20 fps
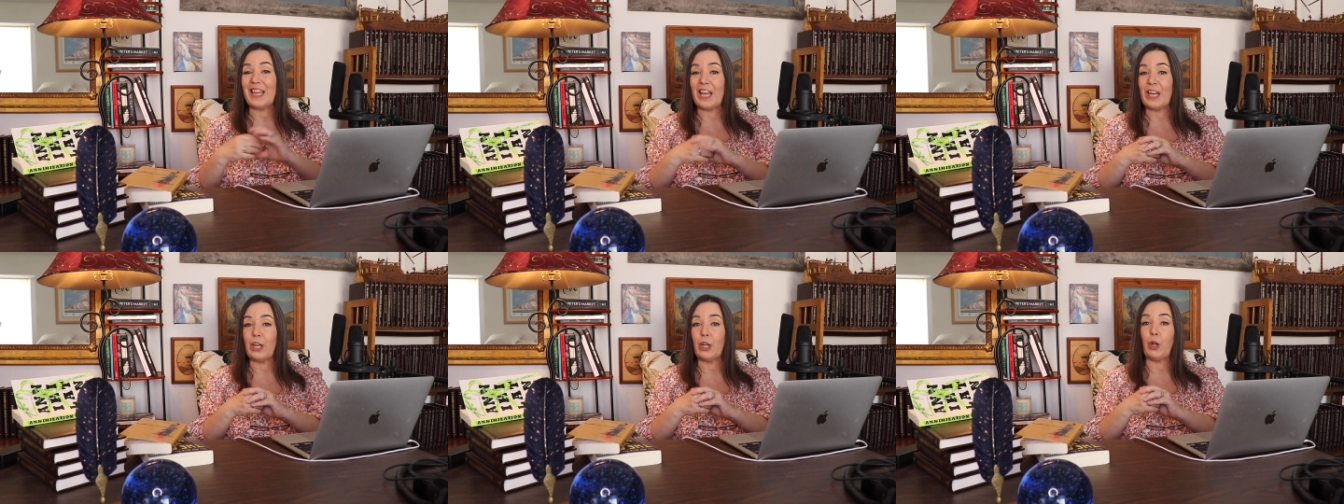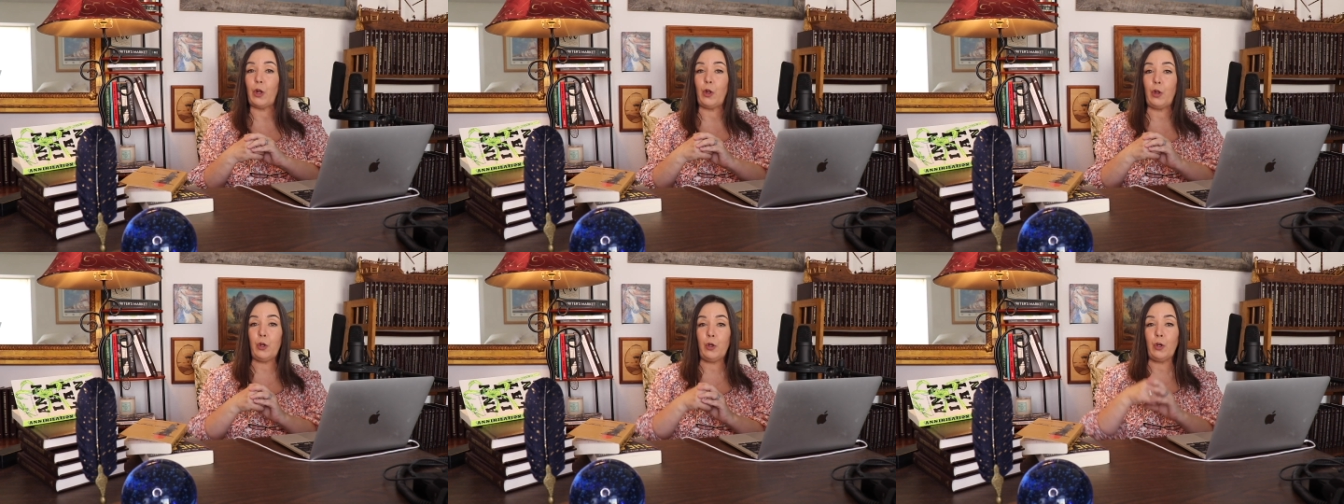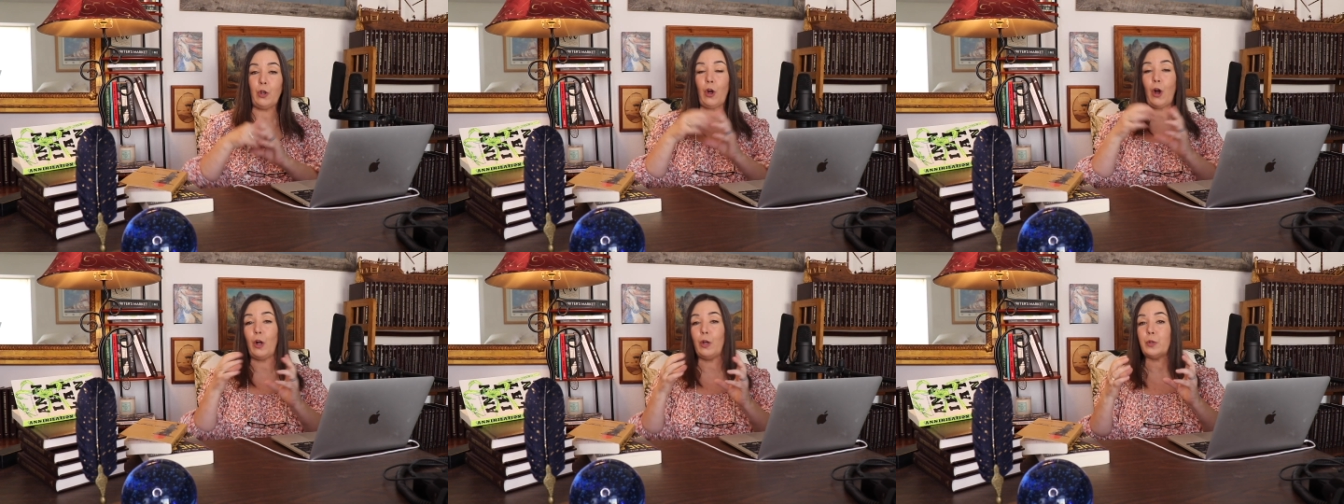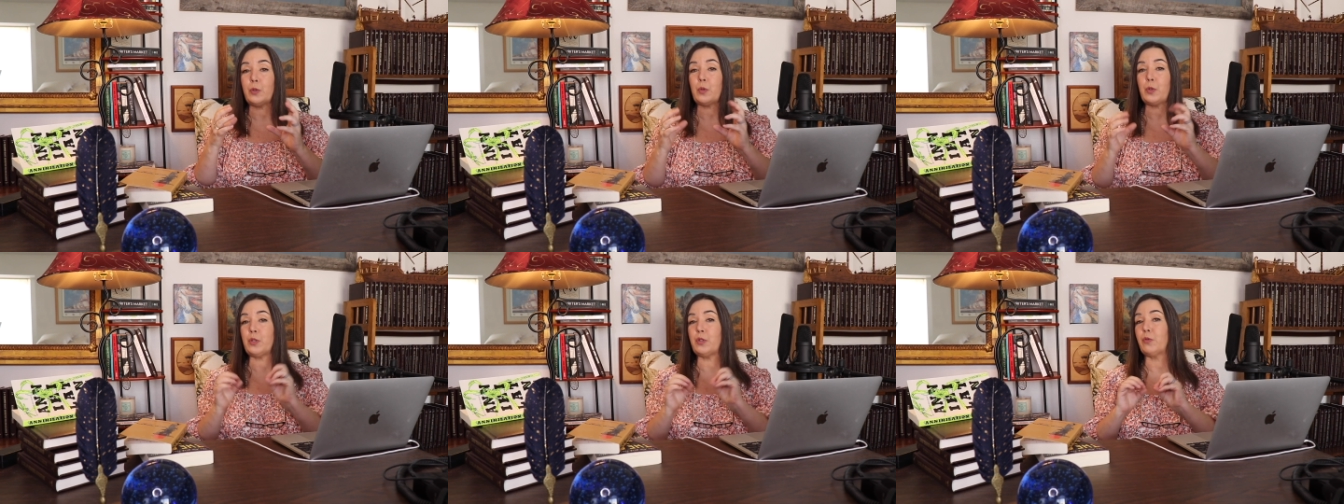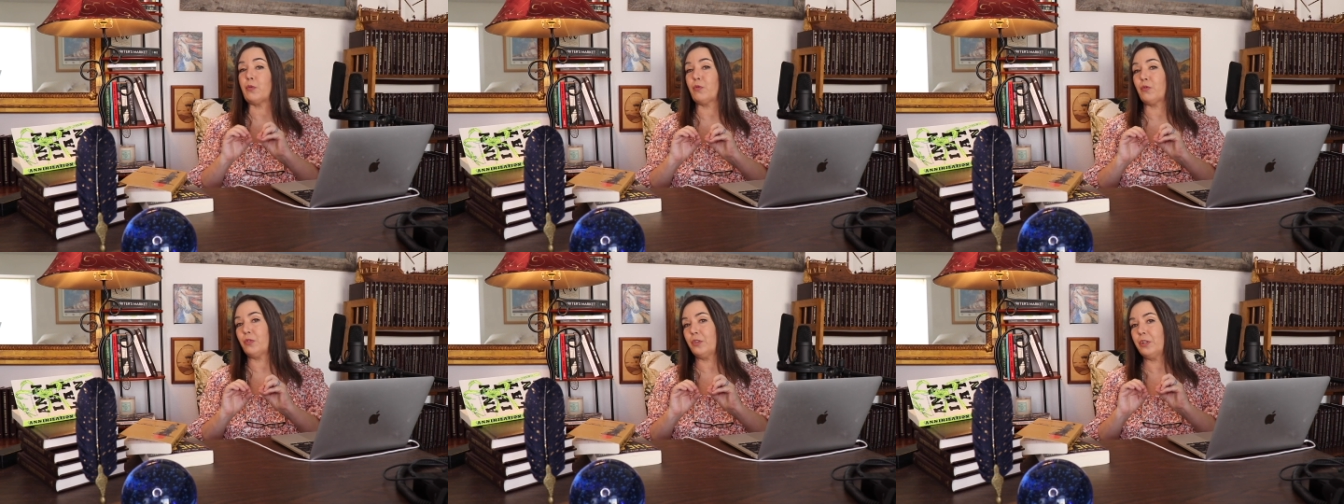can include all sorts
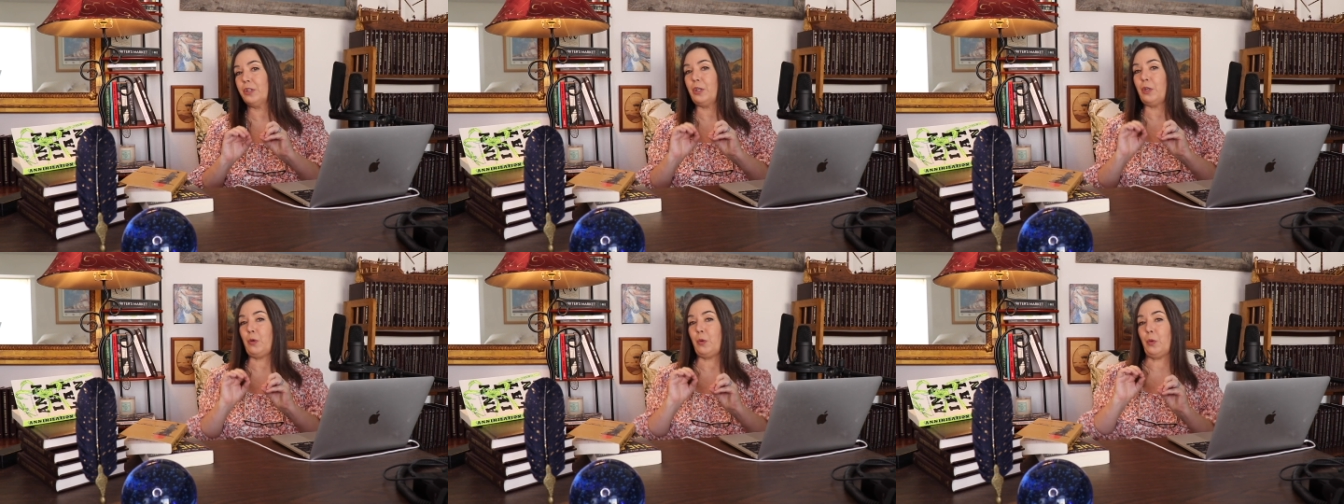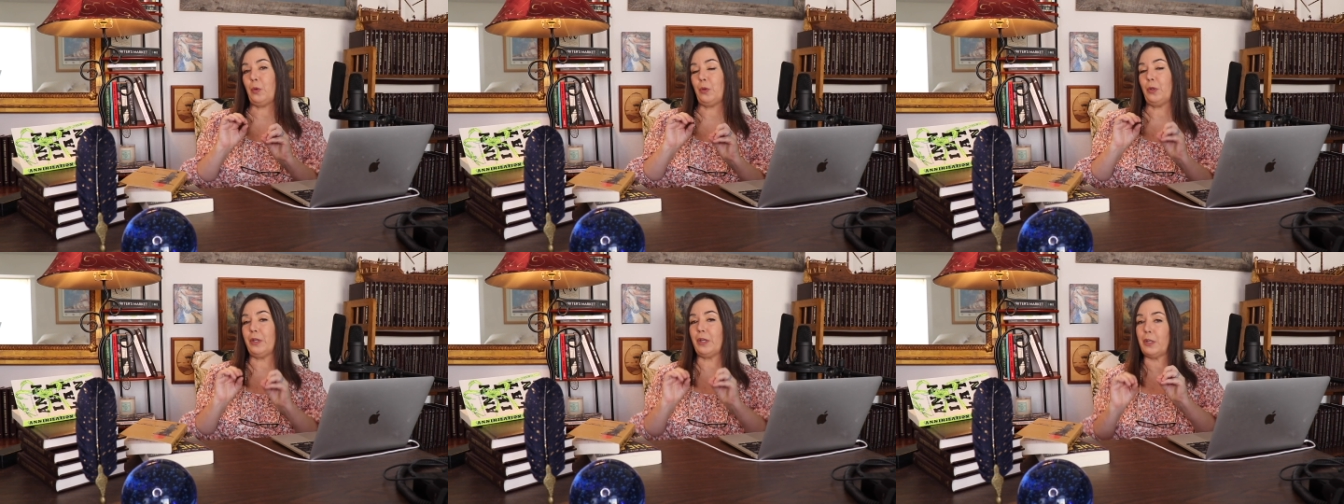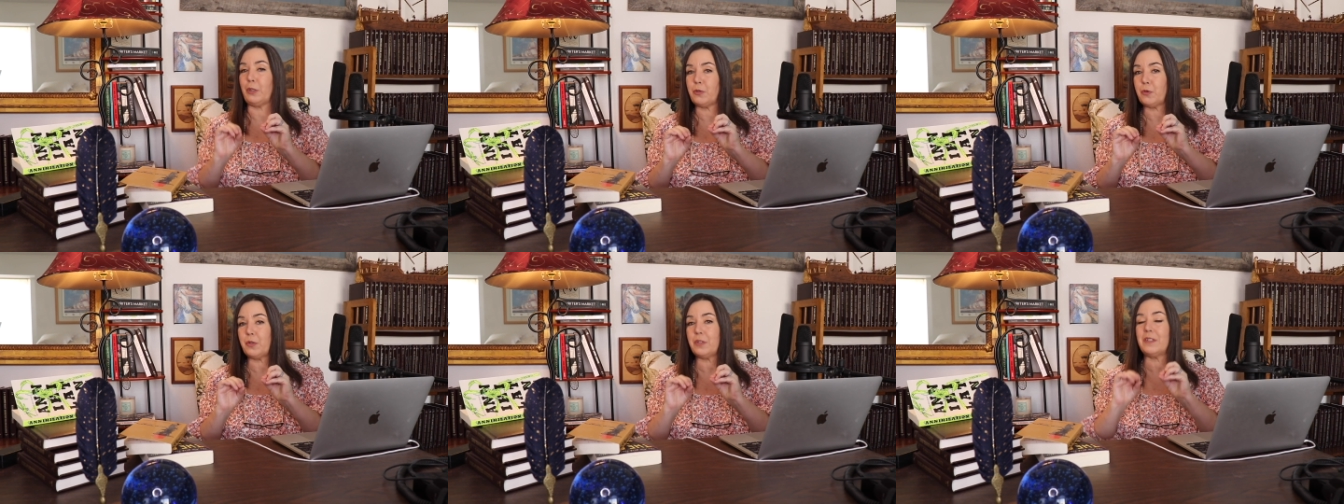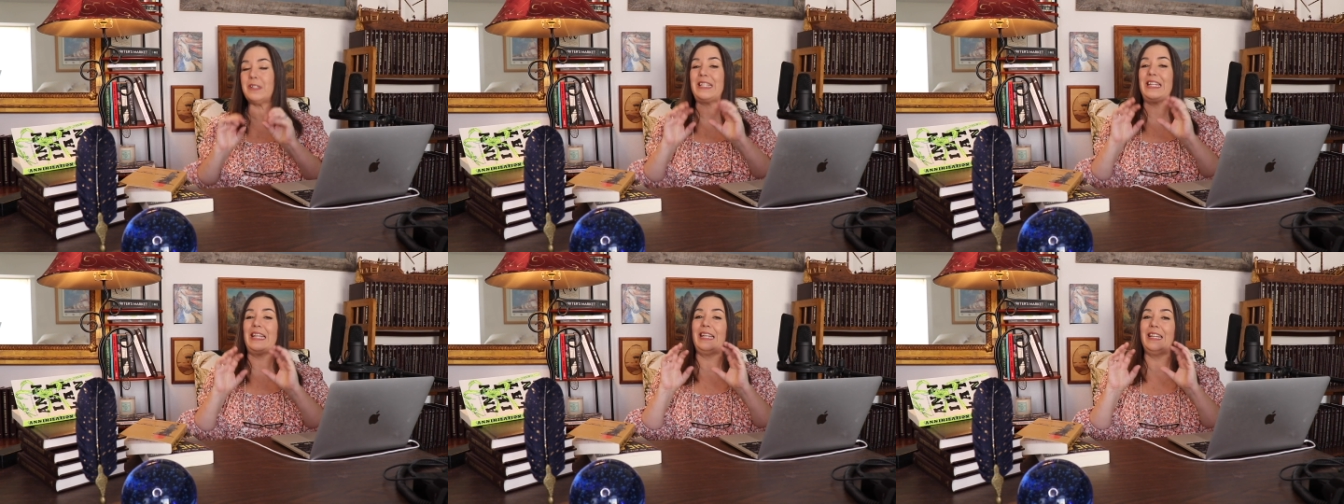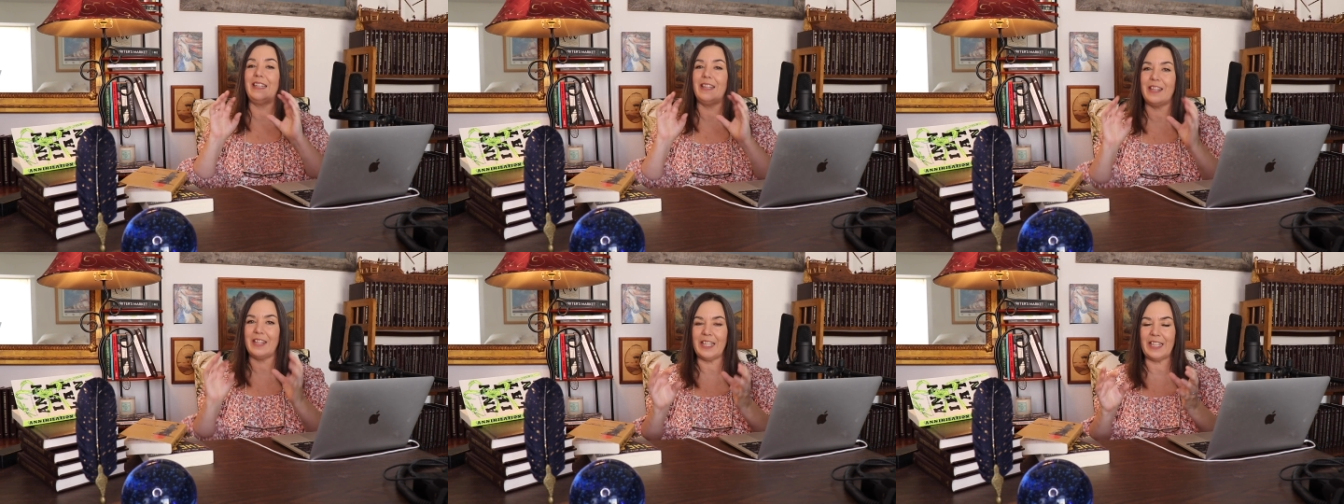of really cool,
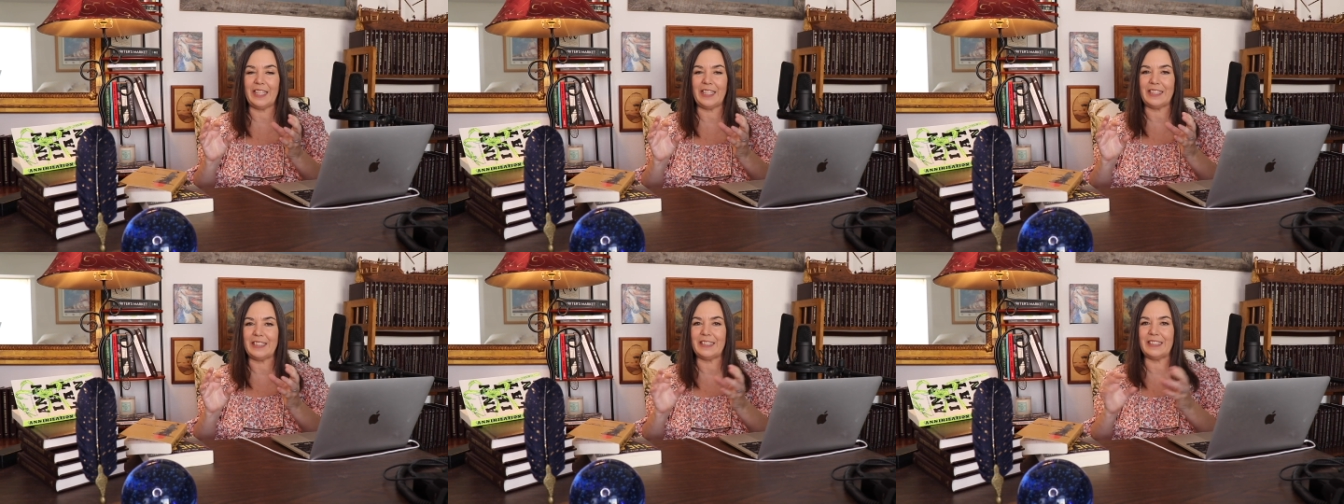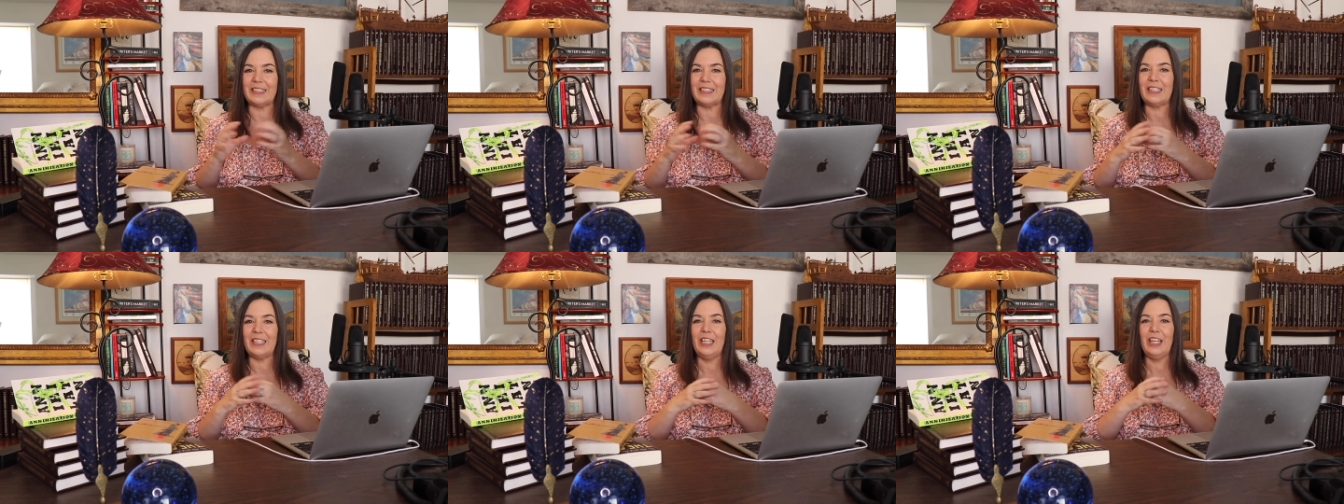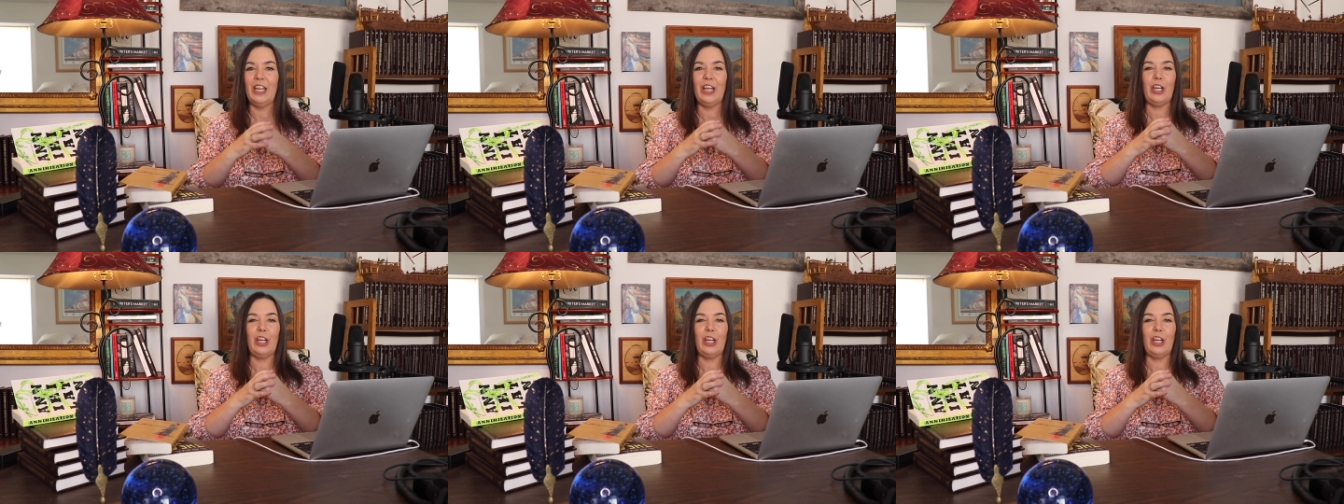interesting things.